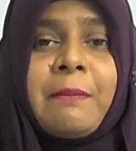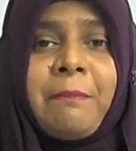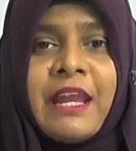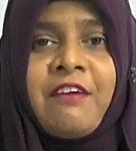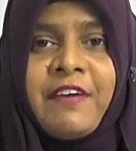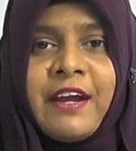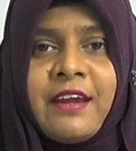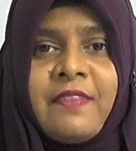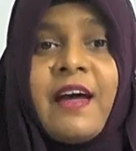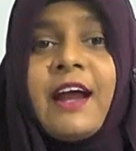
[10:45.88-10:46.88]
benefit
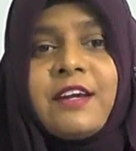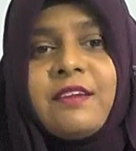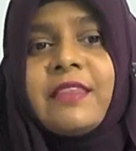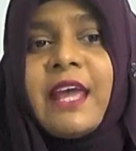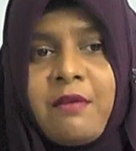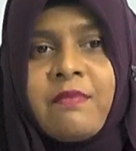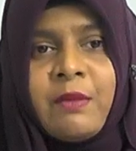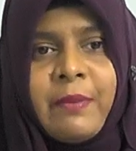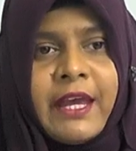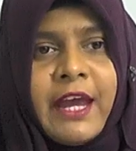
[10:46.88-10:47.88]
that they will
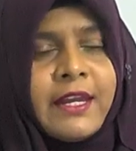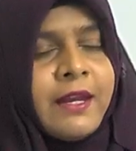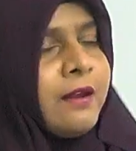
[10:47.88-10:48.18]
be getting?